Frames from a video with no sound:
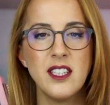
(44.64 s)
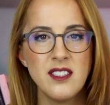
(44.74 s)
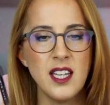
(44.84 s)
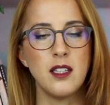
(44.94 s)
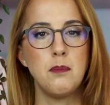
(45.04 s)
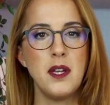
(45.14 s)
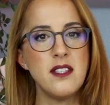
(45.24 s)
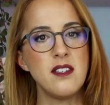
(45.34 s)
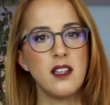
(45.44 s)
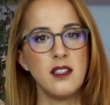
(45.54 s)
they said,
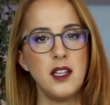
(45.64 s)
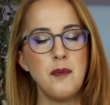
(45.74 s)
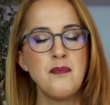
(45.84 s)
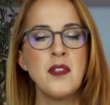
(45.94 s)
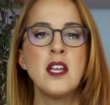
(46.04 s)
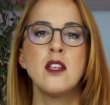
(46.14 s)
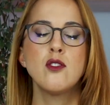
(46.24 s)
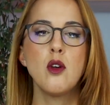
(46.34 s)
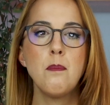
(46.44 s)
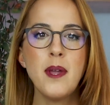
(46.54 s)
basically.
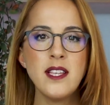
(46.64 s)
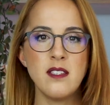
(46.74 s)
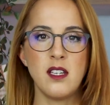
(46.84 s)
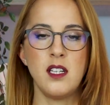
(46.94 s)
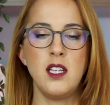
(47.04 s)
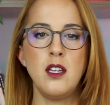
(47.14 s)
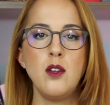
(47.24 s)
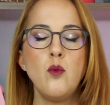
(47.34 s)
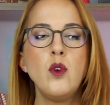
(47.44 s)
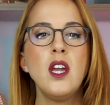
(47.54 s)
So basically,
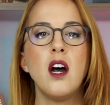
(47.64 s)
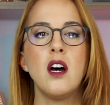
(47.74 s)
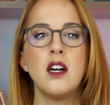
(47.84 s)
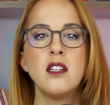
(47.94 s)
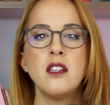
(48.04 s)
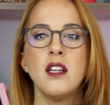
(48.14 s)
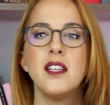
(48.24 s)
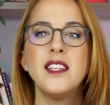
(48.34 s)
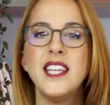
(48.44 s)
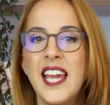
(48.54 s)
we are
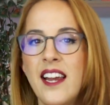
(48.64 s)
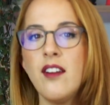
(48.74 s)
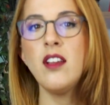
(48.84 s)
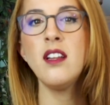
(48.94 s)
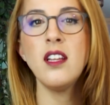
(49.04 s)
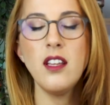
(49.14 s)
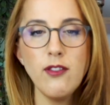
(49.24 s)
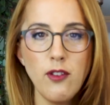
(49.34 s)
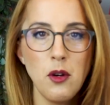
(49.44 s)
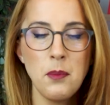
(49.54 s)
carrying the
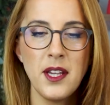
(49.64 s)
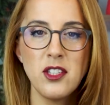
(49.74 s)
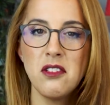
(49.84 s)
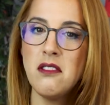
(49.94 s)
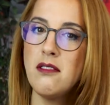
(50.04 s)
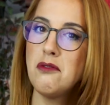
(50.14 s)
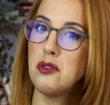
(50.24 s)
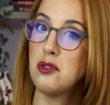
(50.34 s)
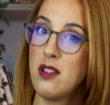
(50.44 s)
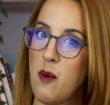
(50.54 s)
information
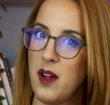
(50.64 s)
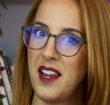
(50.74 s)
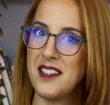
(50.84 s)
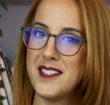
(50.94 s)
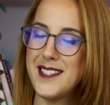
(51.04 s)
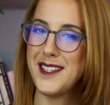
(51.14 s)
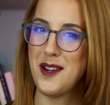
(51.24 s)
to someone else,